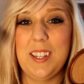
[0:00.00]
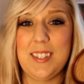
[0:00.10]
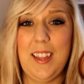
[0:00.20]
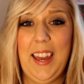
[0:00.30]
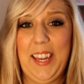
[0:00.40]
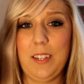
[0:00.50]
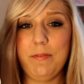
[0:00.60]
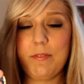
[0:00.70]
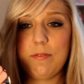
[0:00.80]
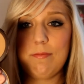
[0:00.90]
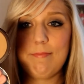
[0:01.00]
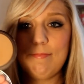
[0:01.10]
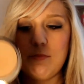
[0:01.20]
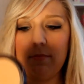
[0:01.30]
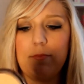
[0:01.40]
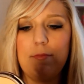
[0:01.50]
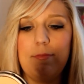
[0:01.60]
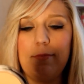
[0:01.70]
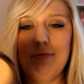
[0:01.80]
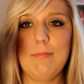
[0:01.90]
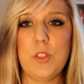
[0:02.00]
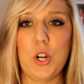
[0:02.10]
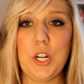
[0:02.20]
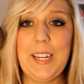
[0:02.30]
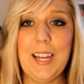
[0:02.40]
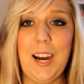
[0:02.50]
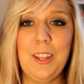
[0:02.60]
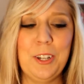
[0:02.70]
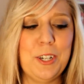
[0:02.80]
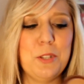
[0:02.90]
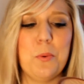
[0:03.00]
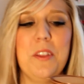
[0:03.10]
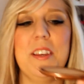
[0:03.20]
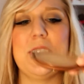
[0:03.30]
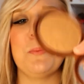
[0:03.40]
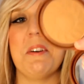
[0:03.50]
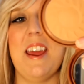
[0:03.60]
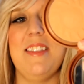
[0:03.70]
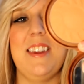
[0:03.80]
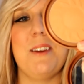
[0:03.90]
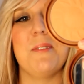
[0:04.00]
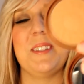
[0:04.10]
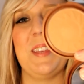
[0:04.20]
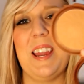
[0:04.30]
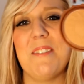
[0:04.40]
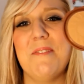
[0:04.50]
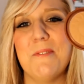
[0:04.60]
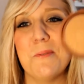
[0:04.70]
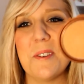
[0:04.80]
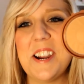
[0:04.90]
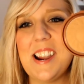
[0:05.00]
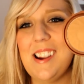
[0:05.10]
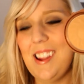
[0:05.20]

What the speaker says: is like $30, where this one I think was like $4.